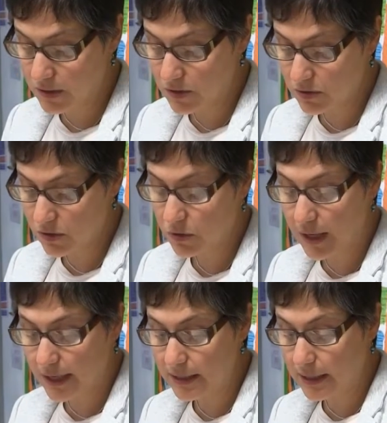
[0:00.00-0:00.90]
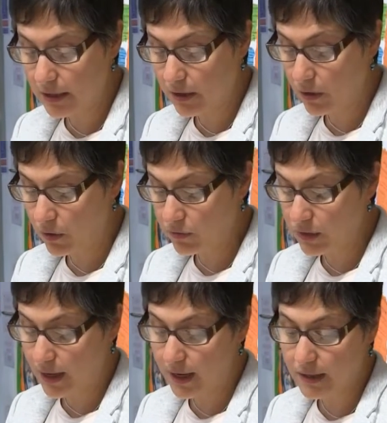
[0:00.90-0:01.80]
So the whole idea of
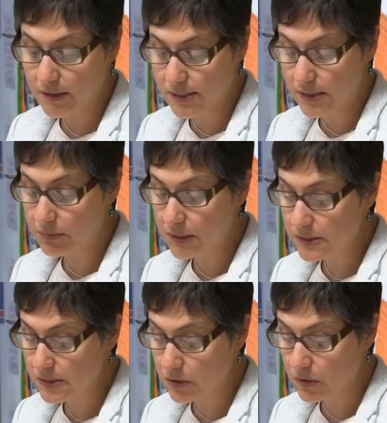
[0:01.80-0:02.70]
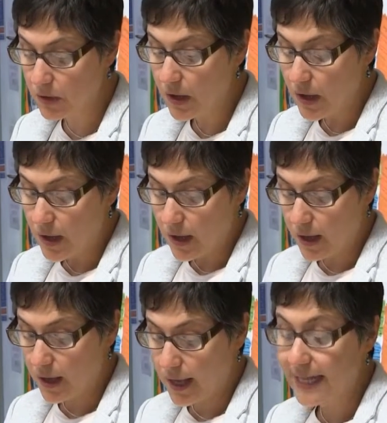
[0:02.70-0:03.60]
the arts as a means to
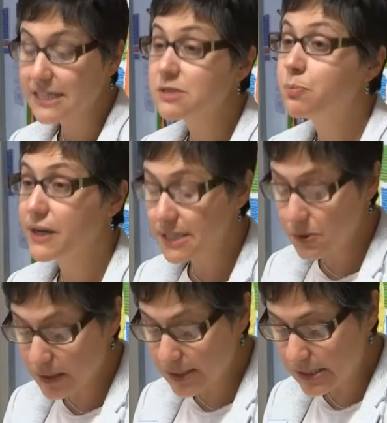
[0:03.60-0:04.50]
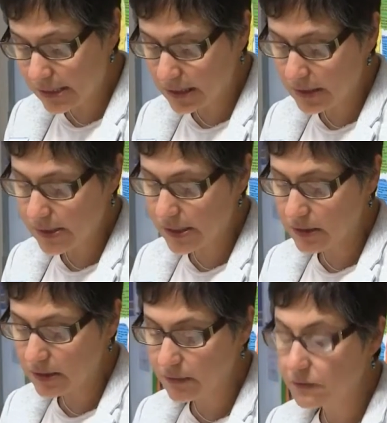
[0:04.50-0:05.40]
express oneself, so
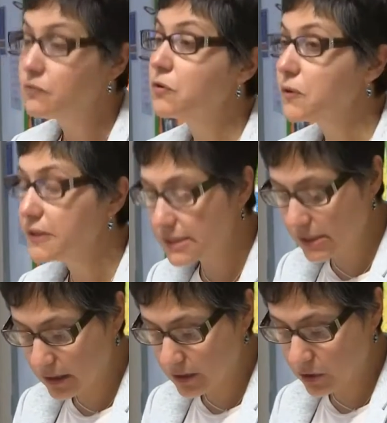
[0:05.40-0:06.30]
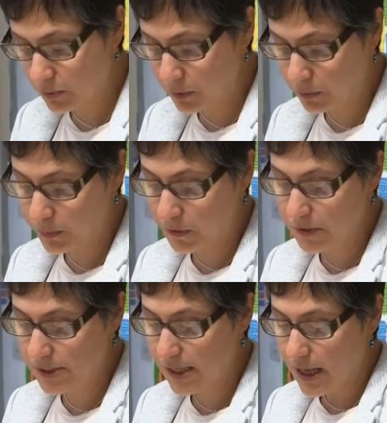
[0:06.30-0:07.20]
to give a voice to
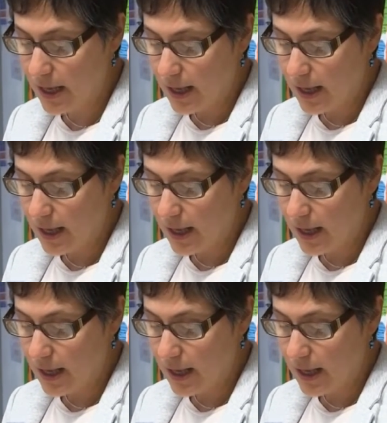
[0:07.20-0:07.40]
pupils.